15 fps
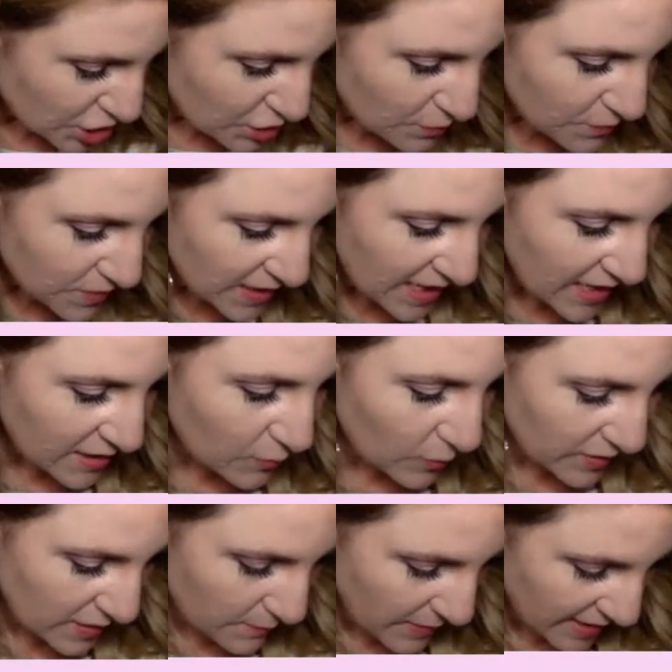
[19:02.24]
you think
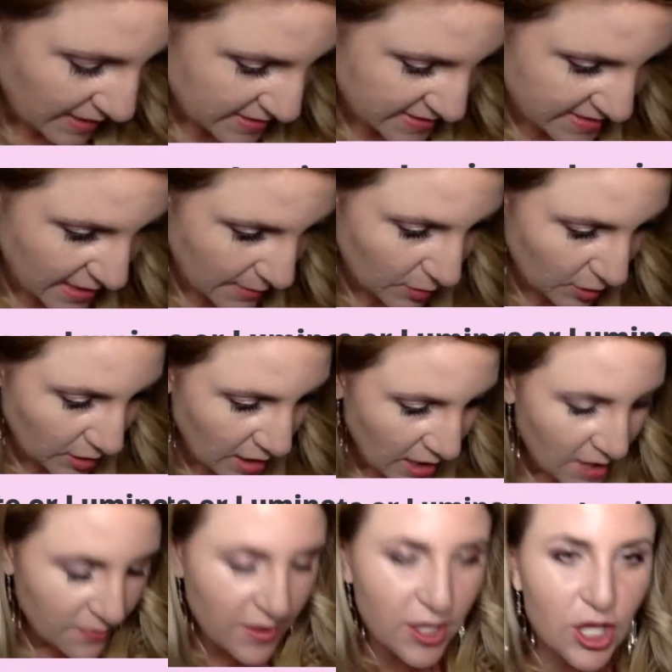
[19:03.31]
with it being summer
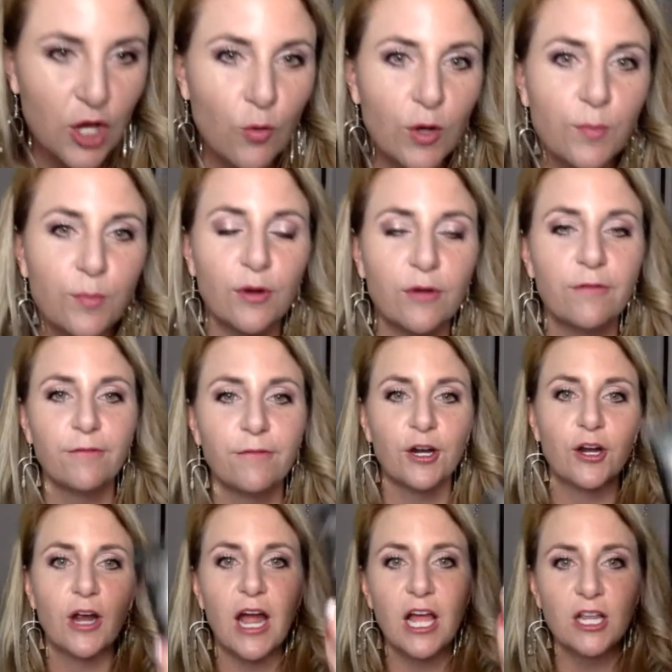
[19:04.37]
that you would
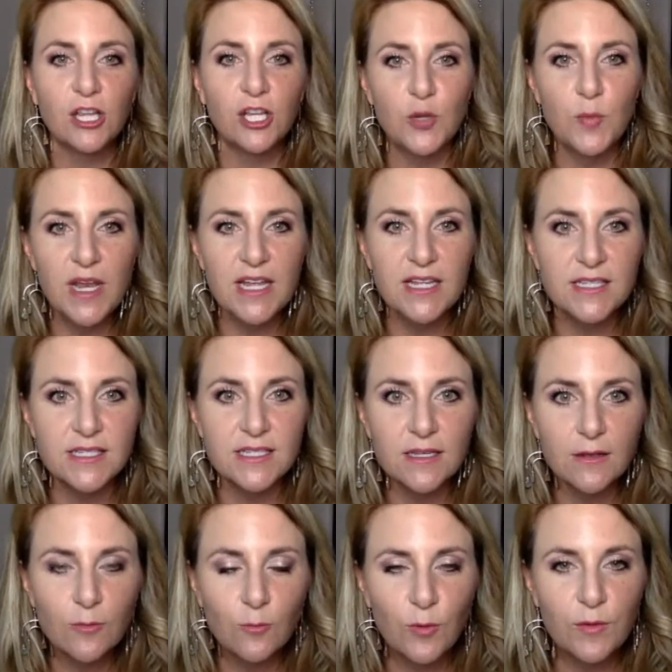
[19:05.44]
prefer a luminous
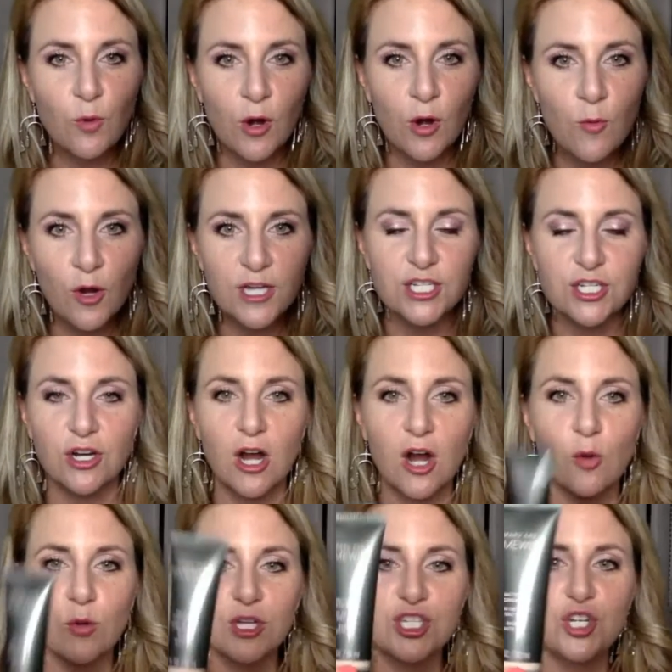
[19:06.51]
with more moisture
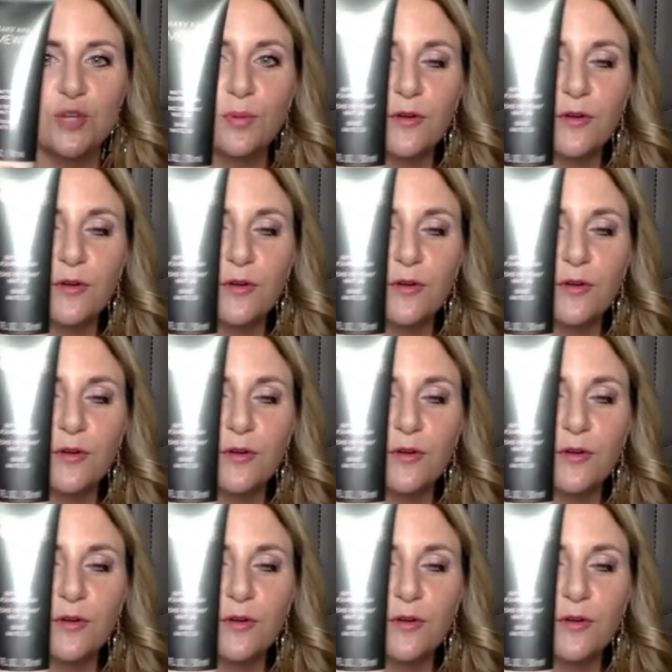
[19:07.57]
or would you